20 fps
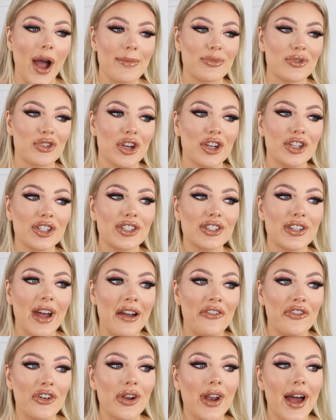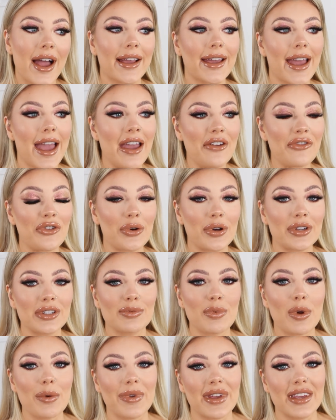I feel like
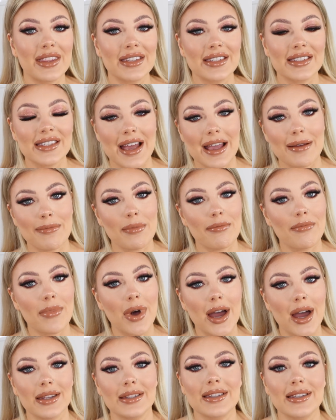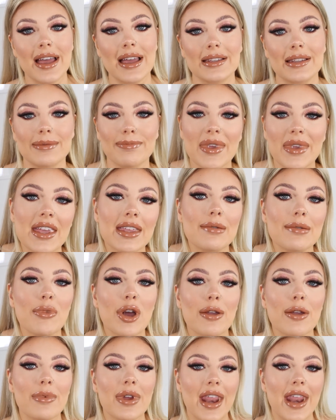everyone's probably in the same mindset as me at the
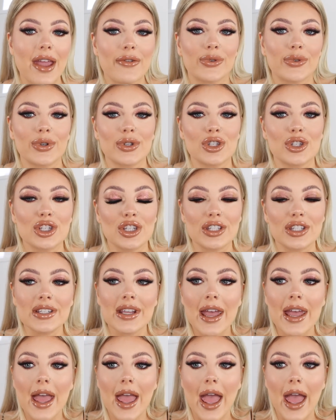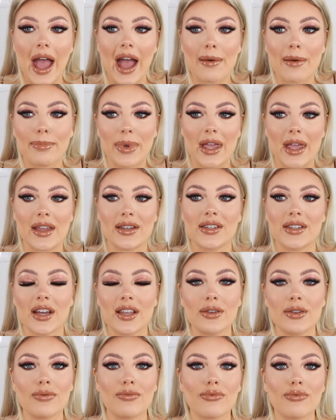moment. Everyone's just a bit,
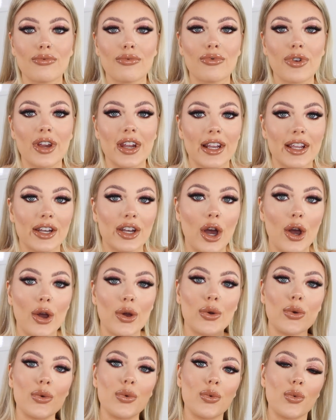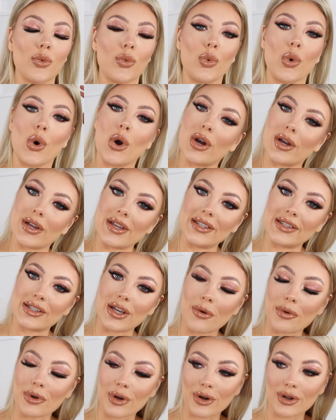don't really know what is
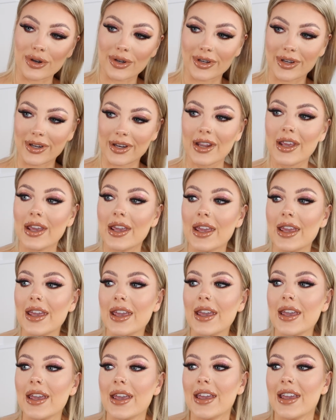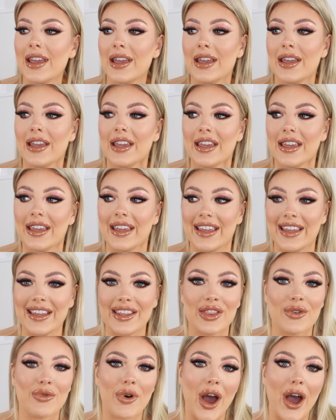going on
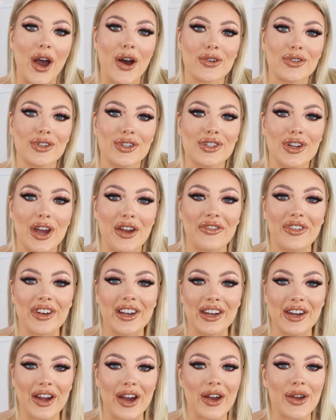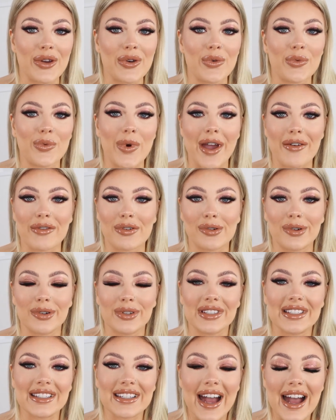in the world. Don't really know where we're
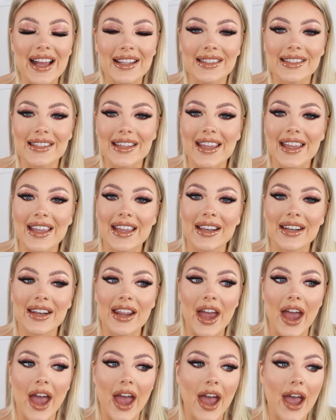all standing.